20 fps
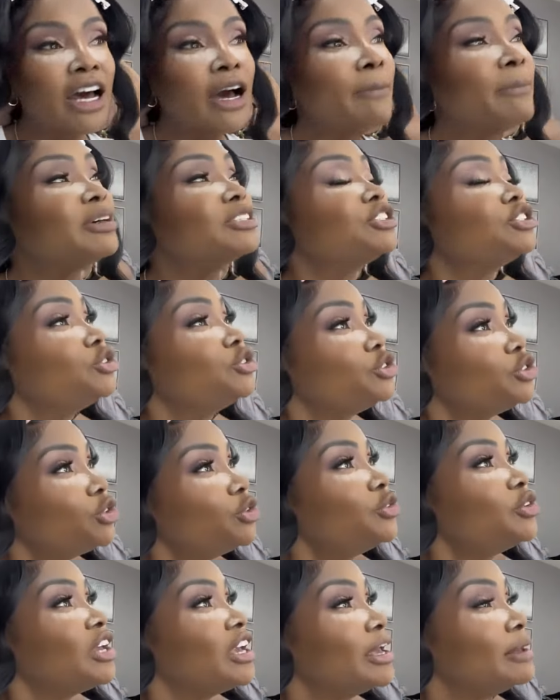But you
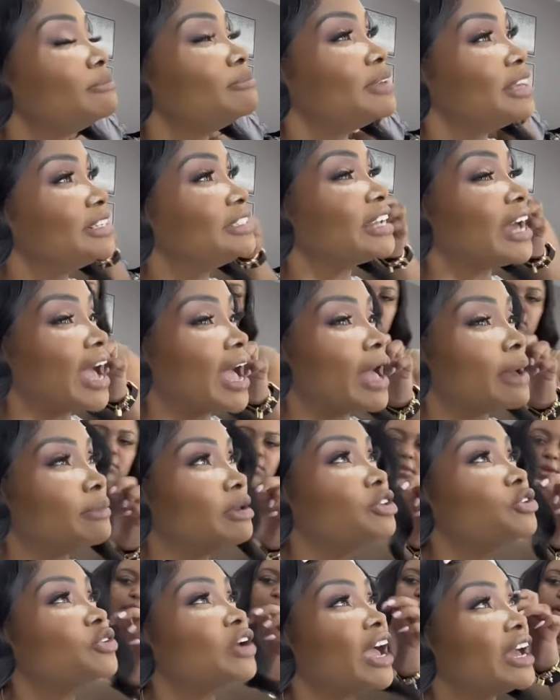do need me time
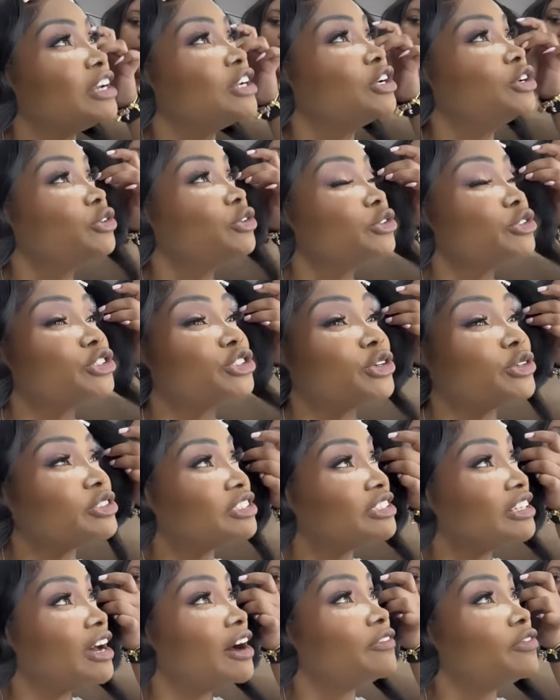and you can't lose
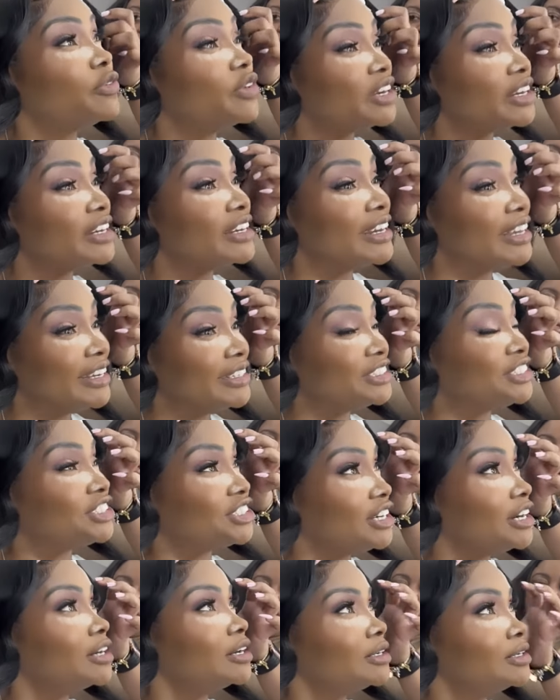yourself with a
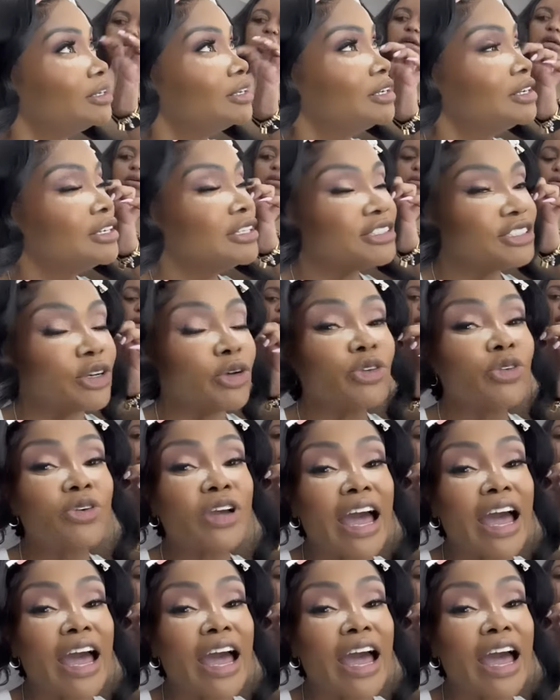ninja. So